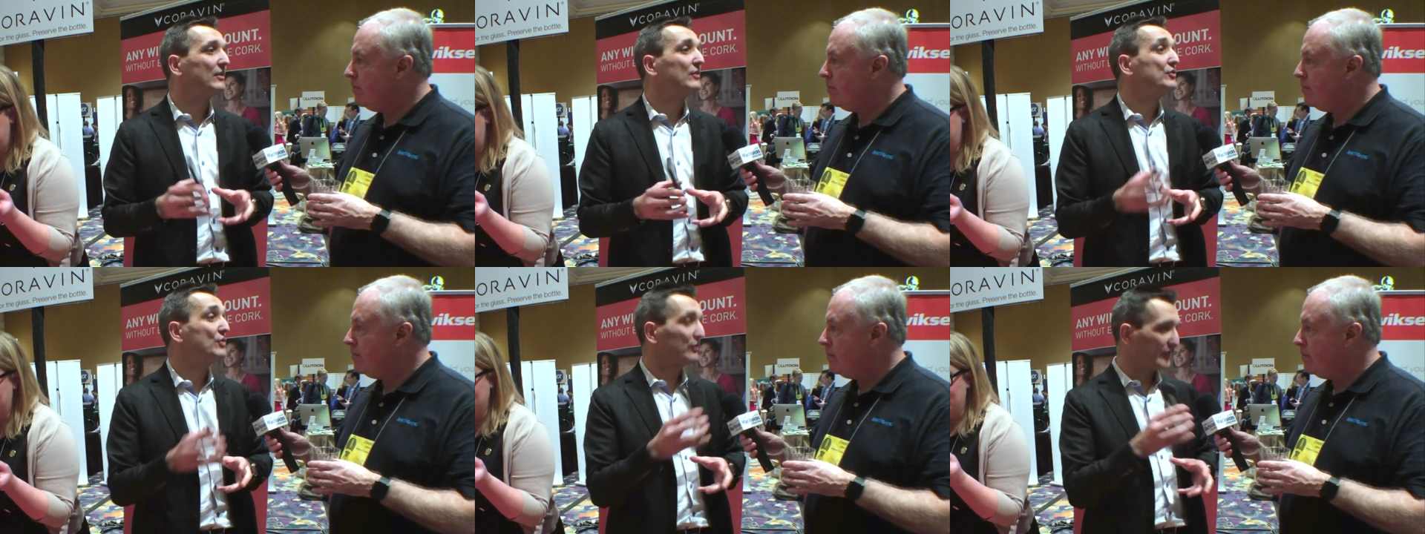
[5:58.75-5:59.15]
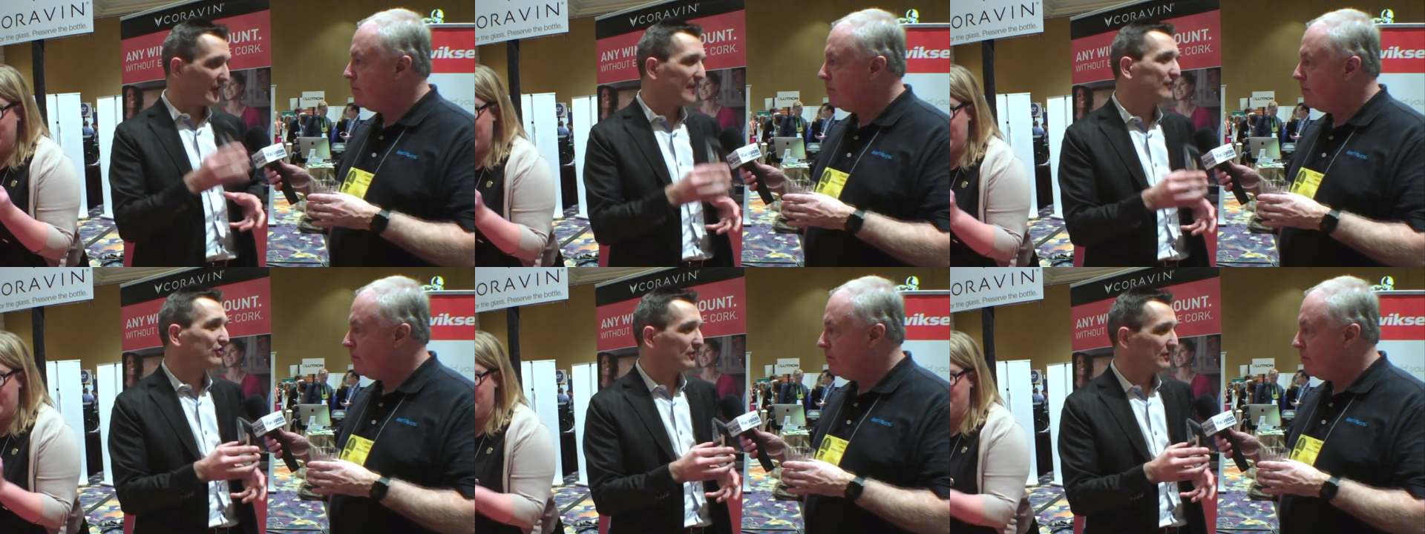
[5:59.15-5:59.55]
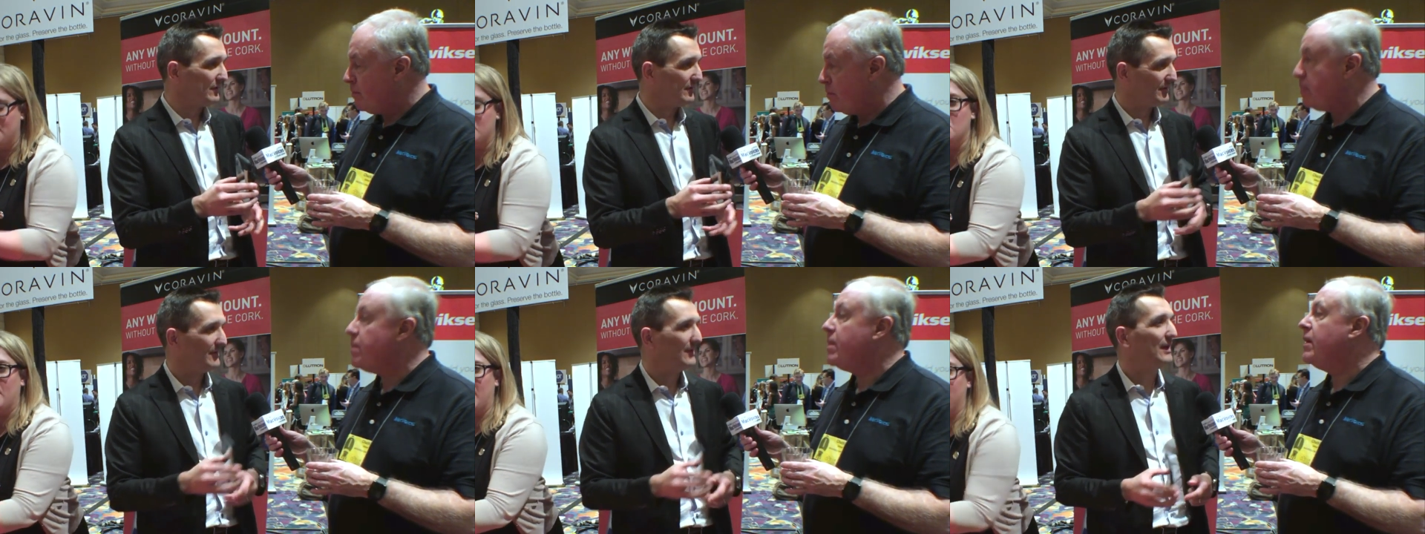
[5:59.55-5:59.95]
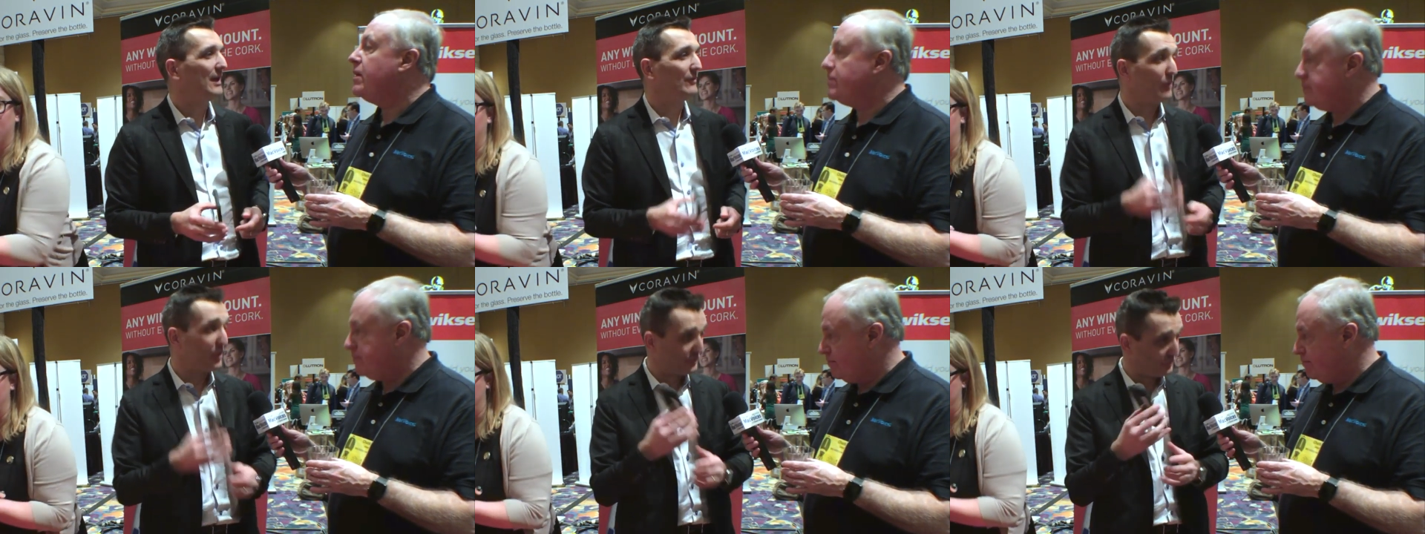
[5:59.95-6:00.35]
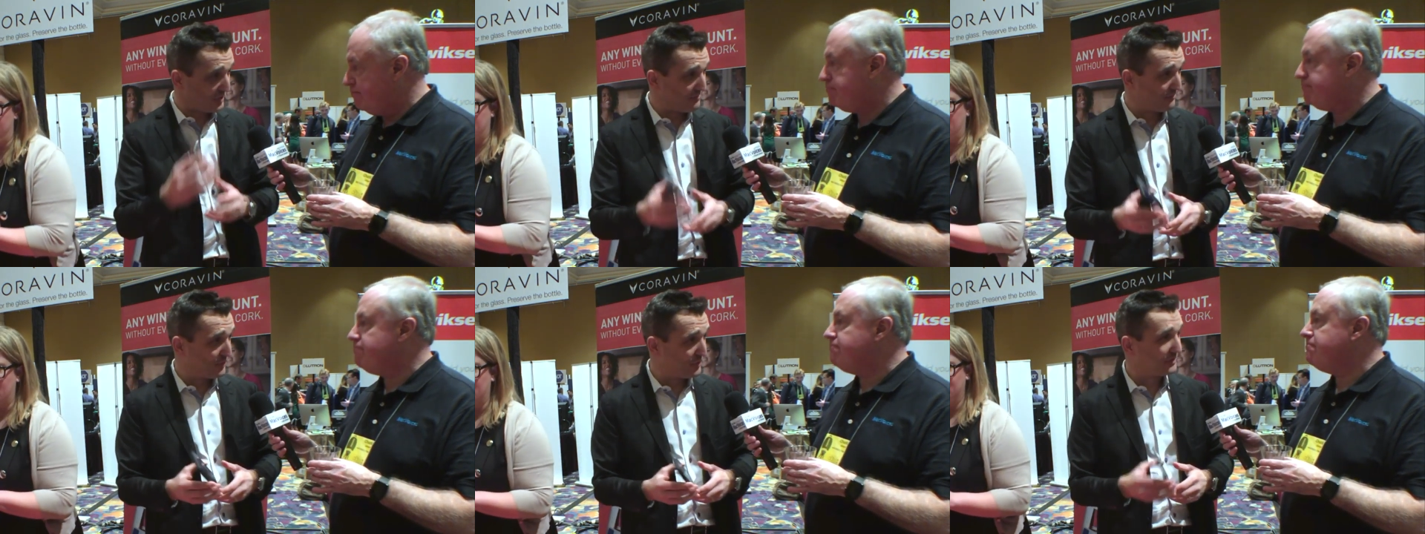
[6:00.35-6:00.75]
Speaker 1: on your selection, what you
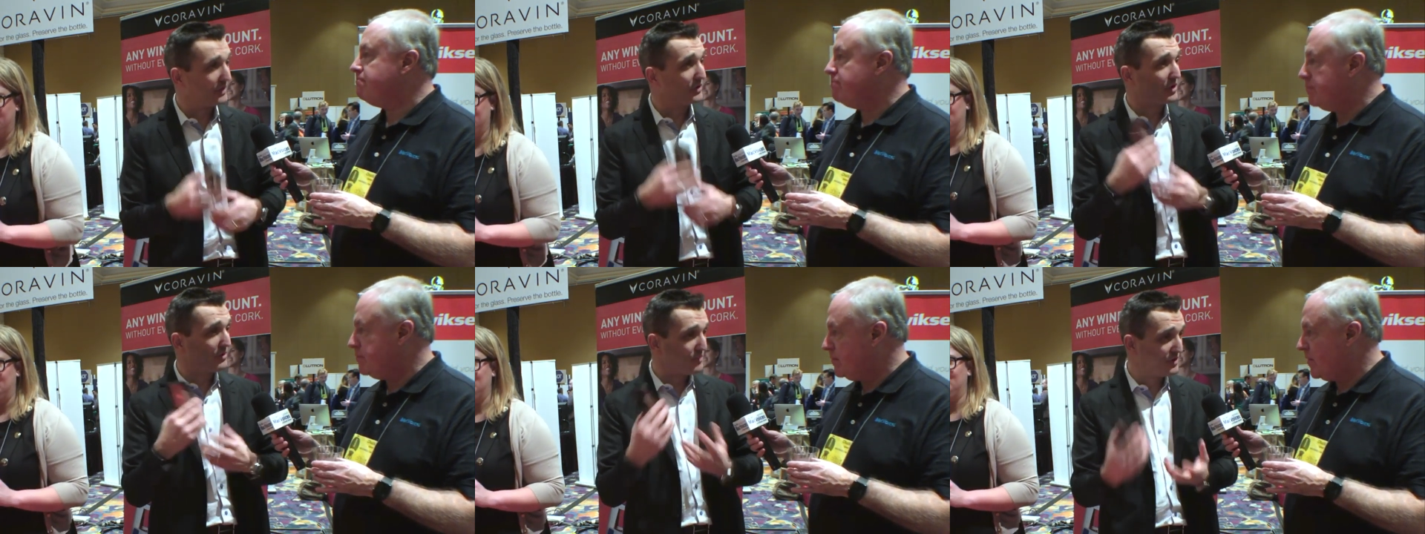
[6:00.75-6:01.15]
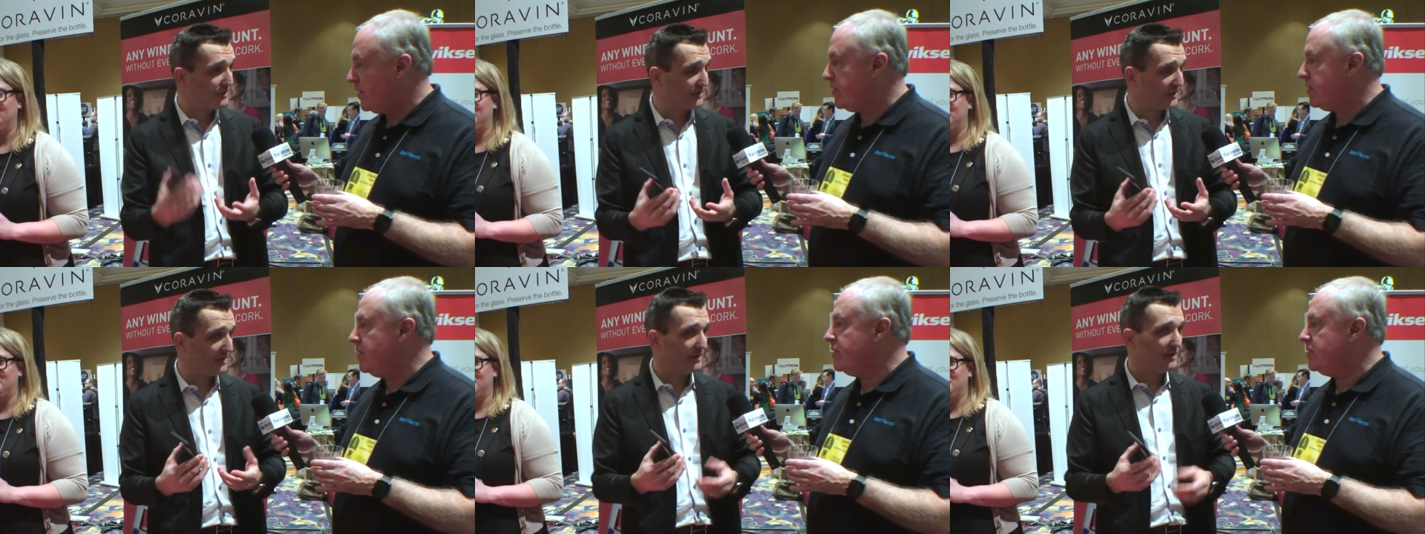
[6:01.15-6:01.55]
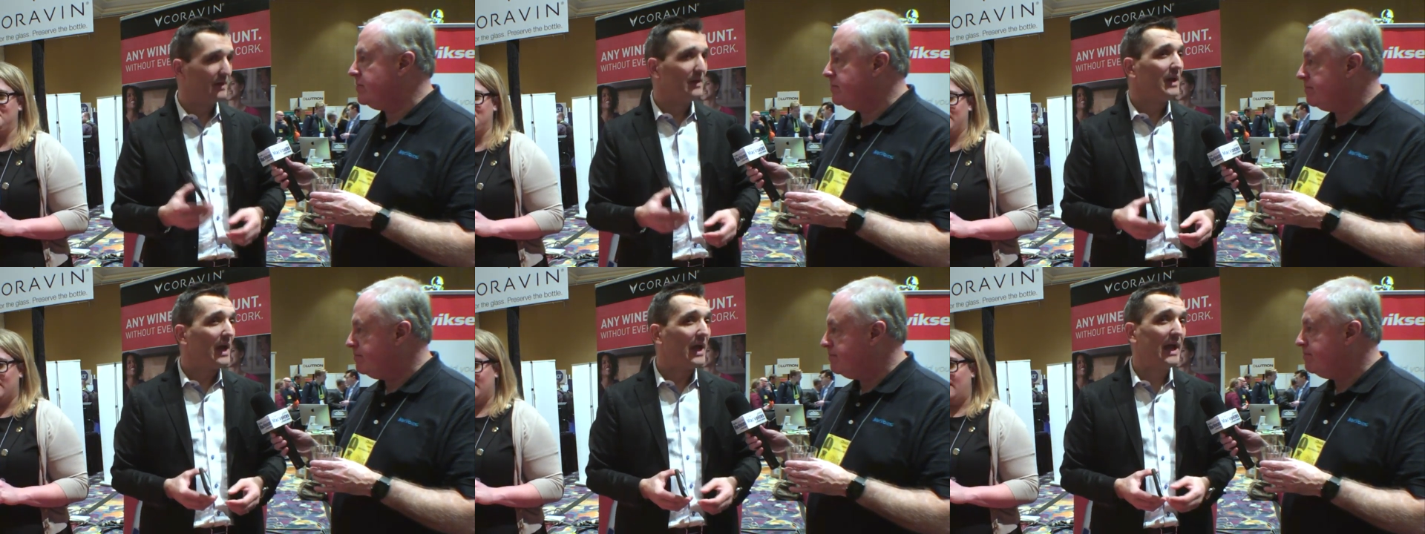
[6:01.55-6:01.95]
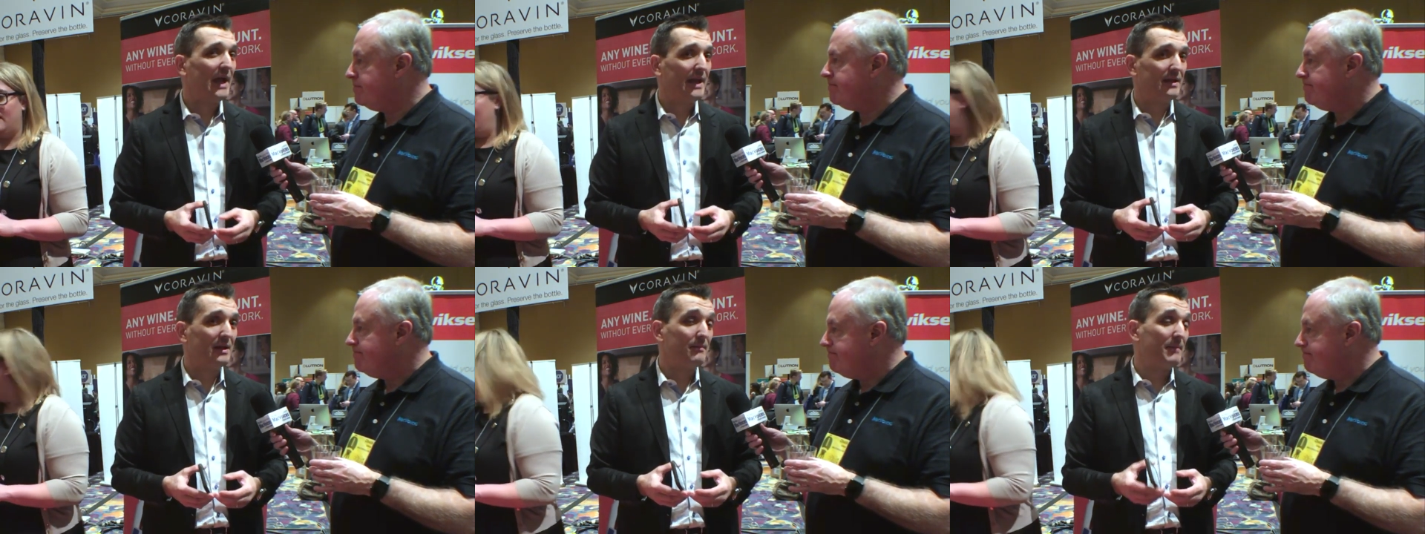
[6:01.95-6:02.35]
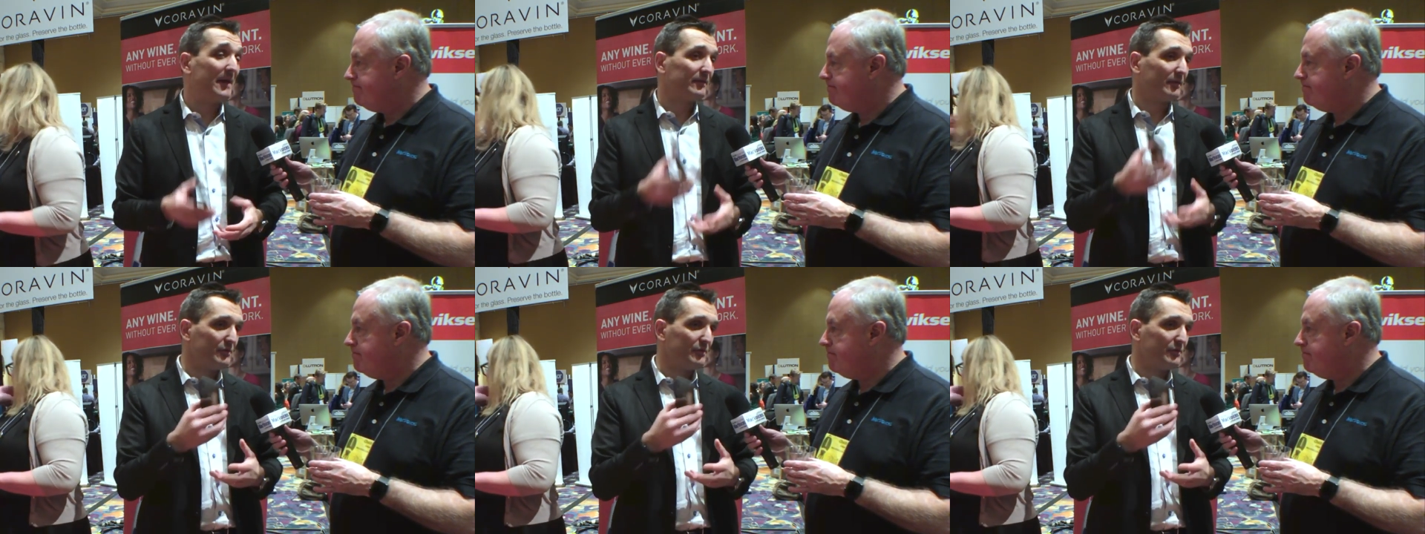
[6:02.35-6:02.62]
input on the community, and uh, based on